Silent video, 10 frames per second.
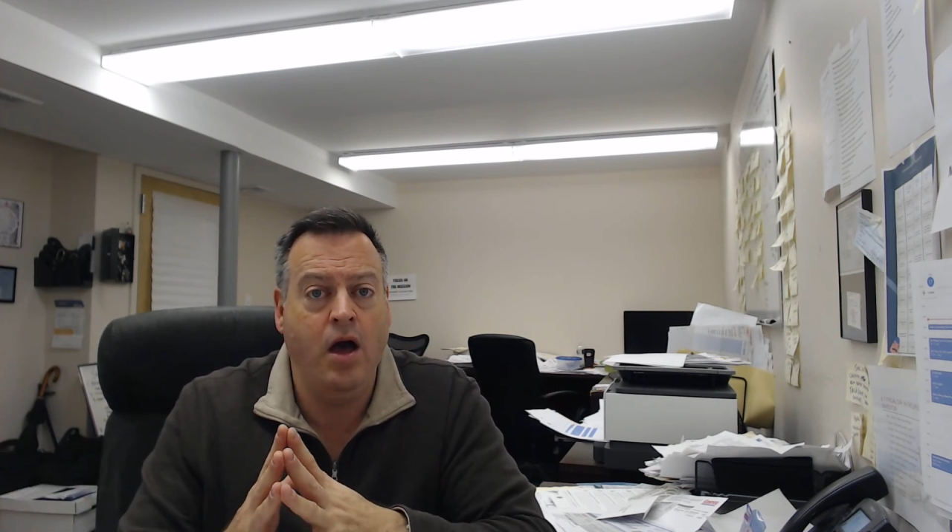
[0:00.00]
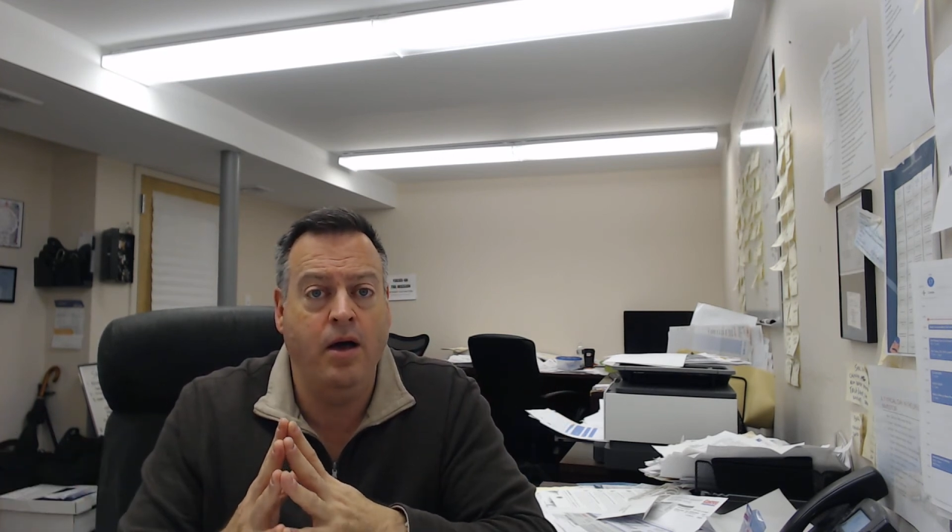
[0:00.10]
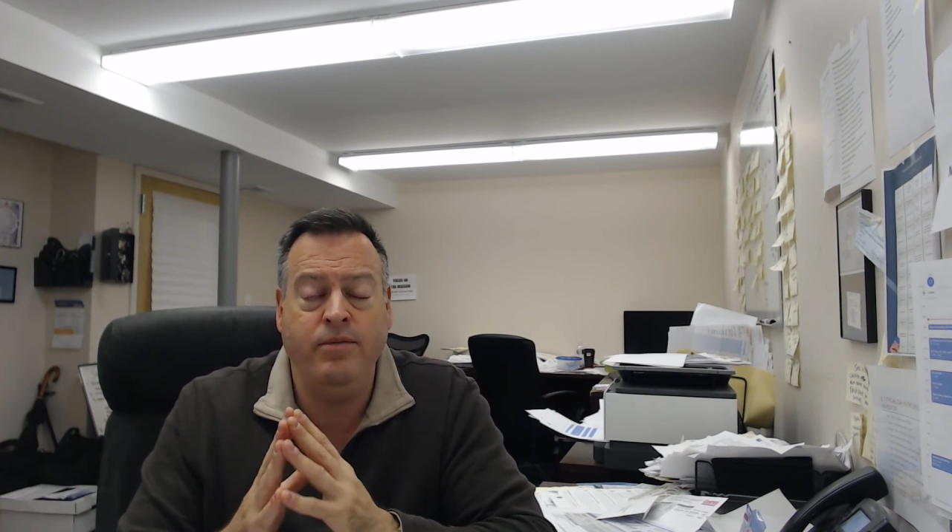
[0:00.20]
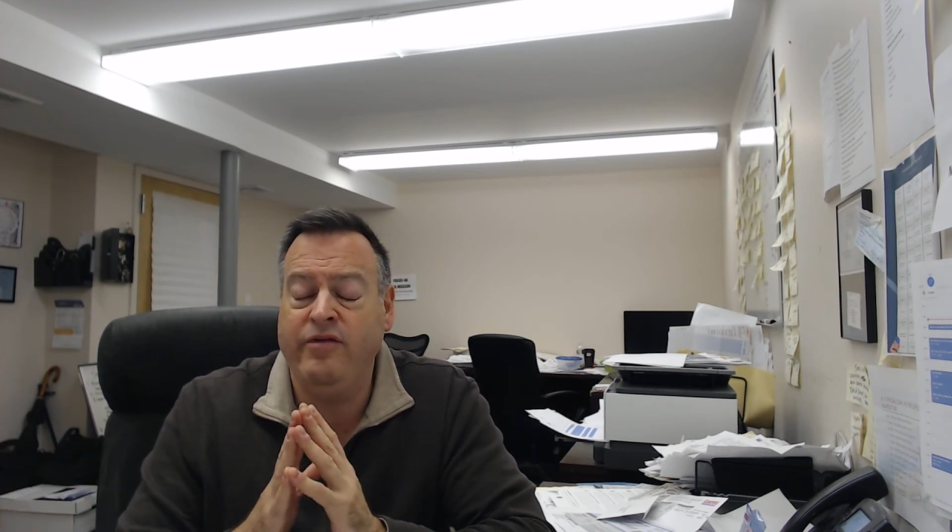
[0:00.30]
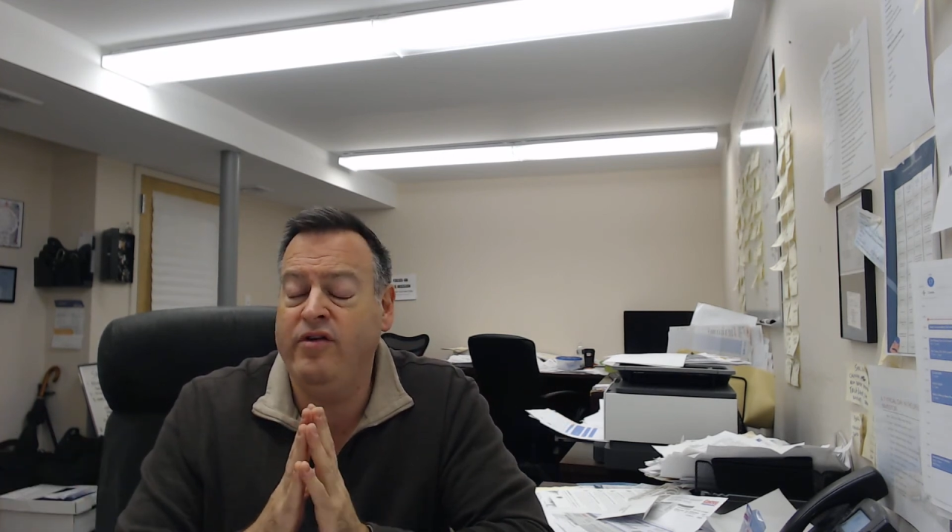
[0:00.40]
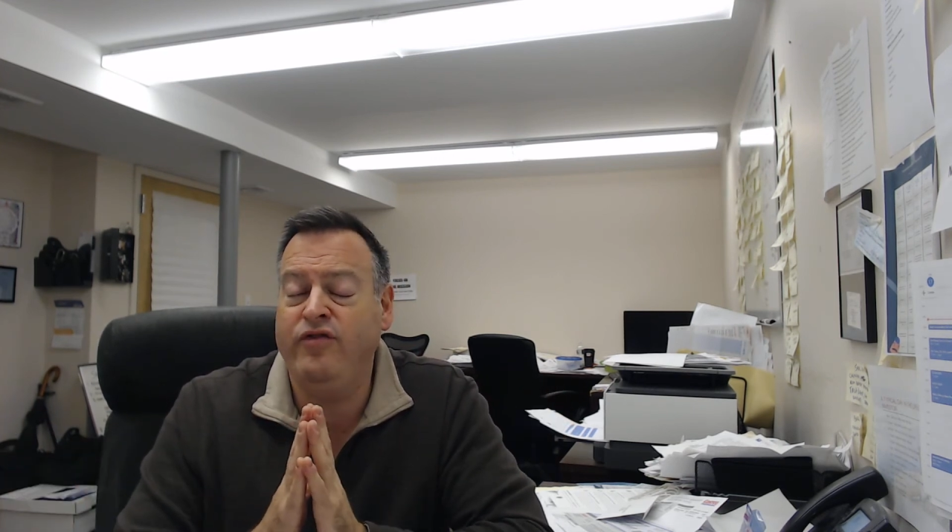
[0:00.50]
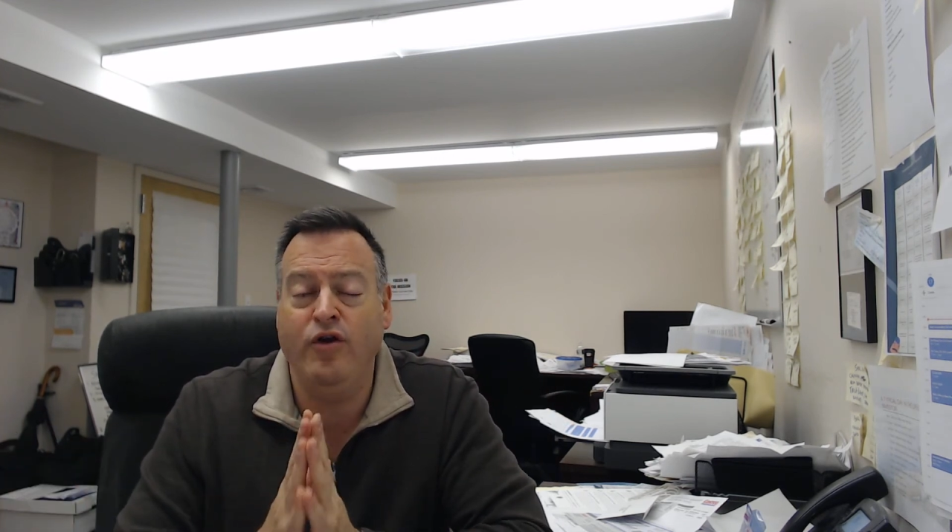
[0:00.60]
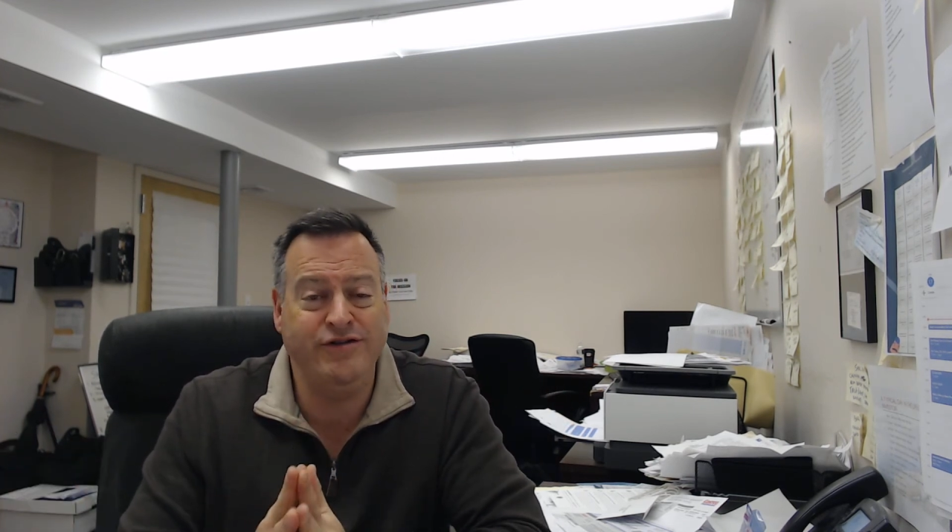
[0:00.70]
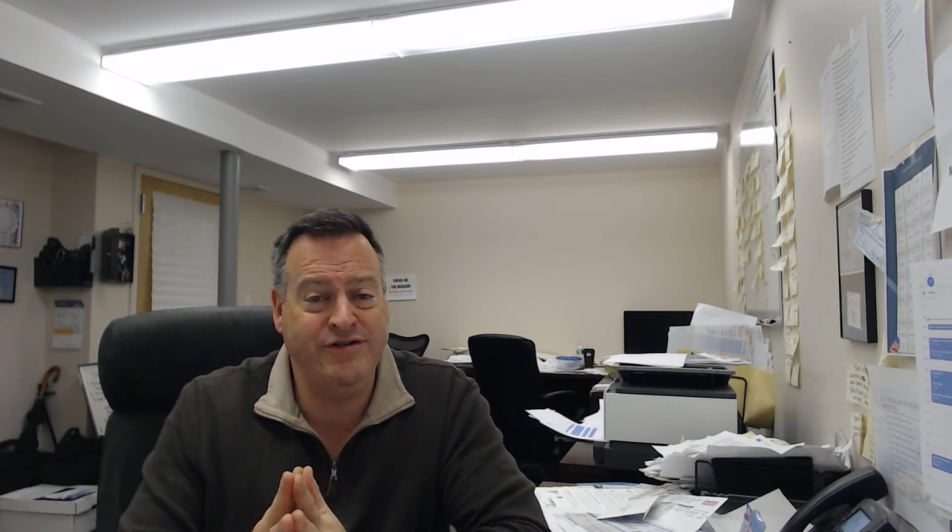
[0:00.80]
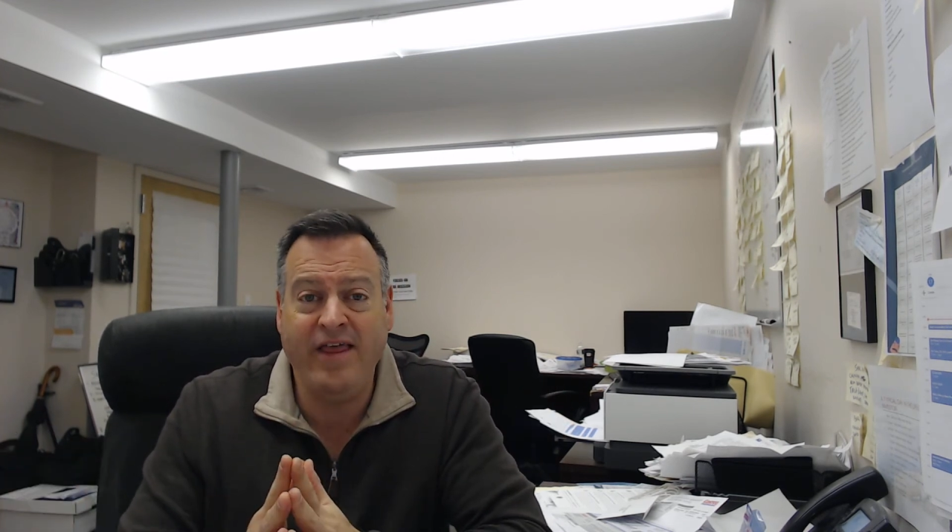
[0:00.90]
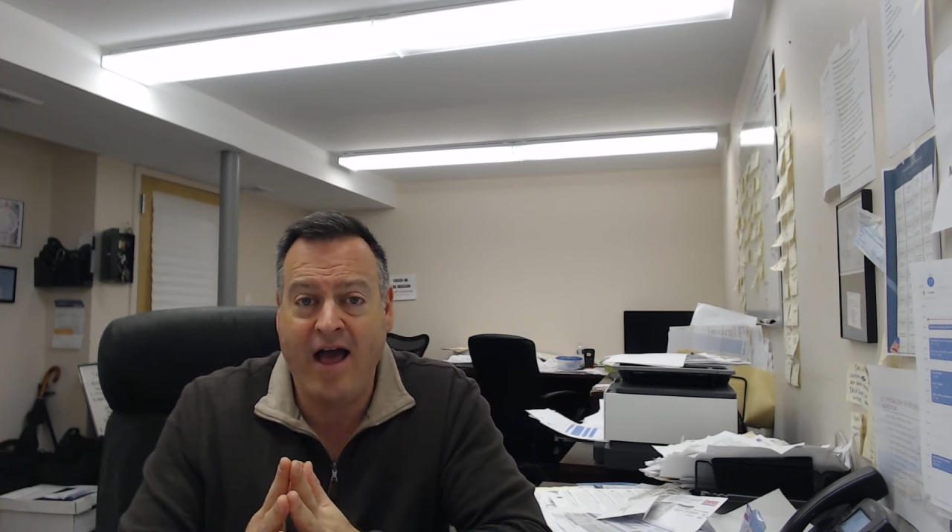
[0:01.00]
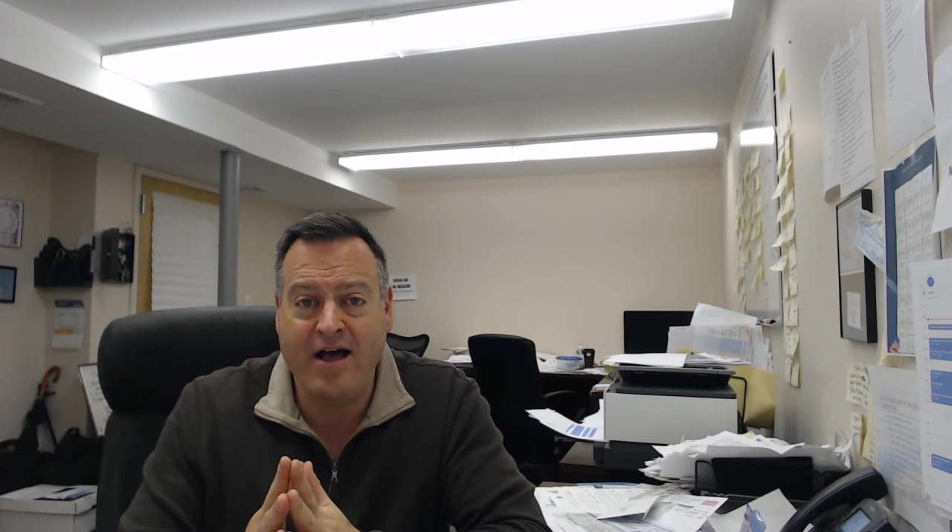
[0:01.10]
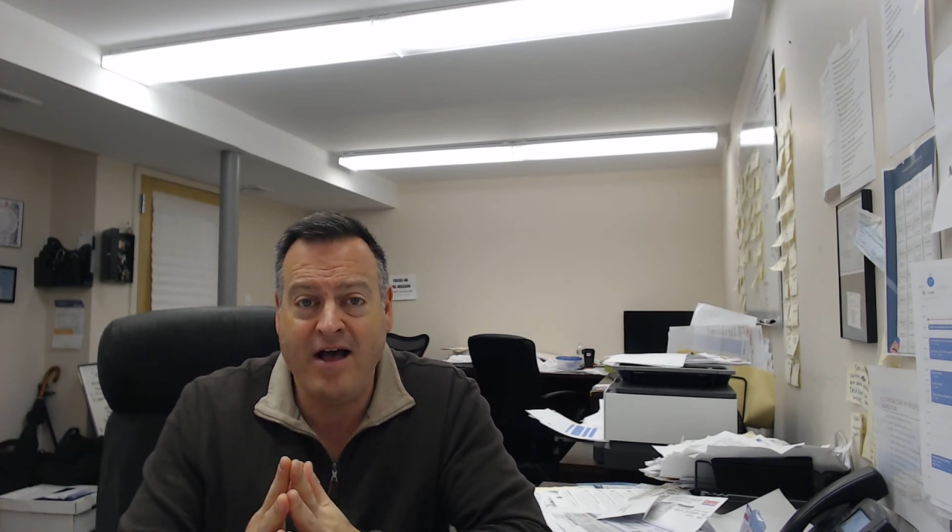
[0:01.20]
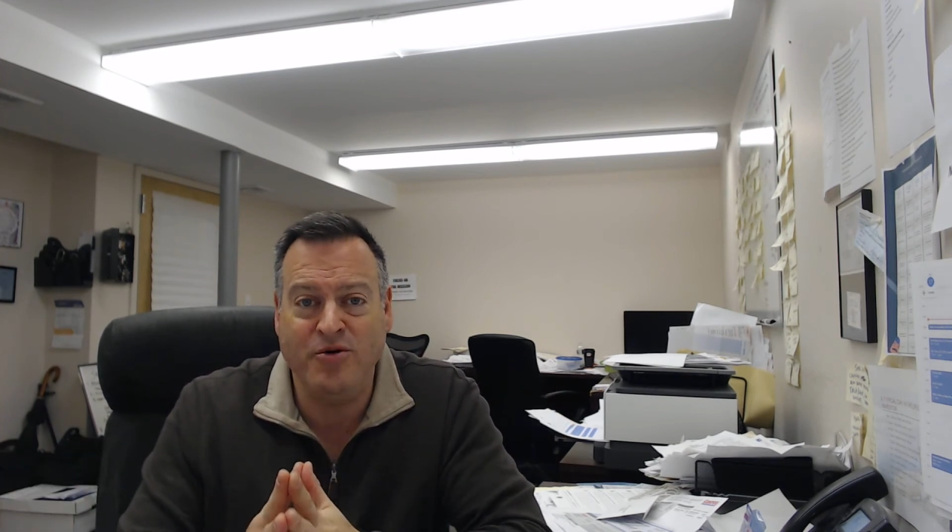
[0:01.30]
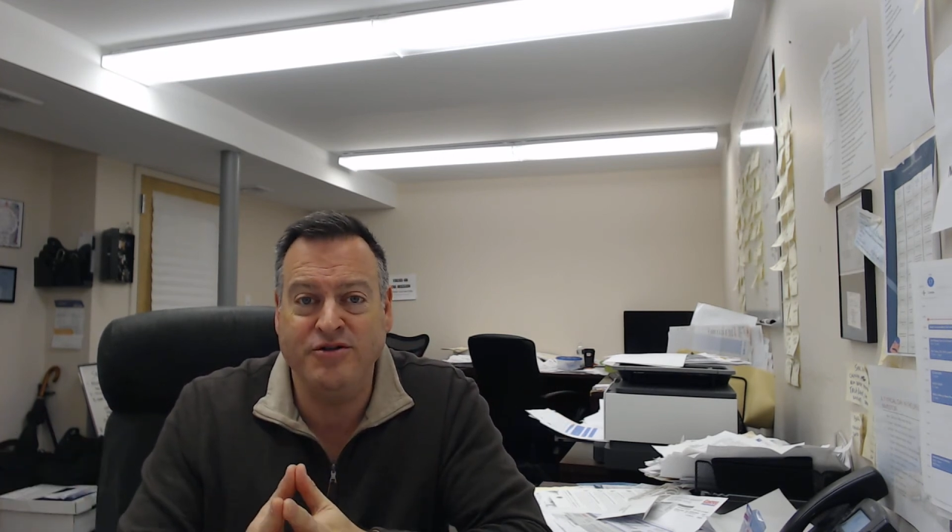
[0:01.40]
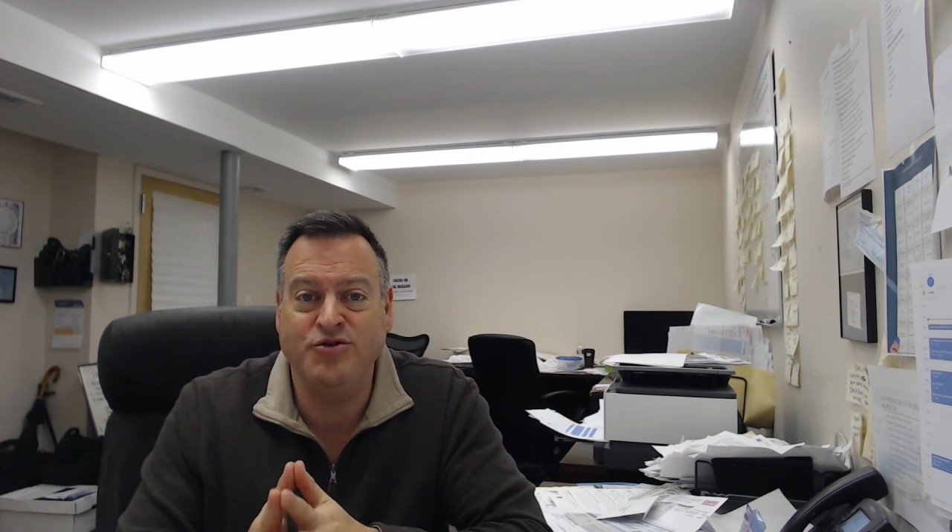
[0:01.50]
Even if you don't sell the house to us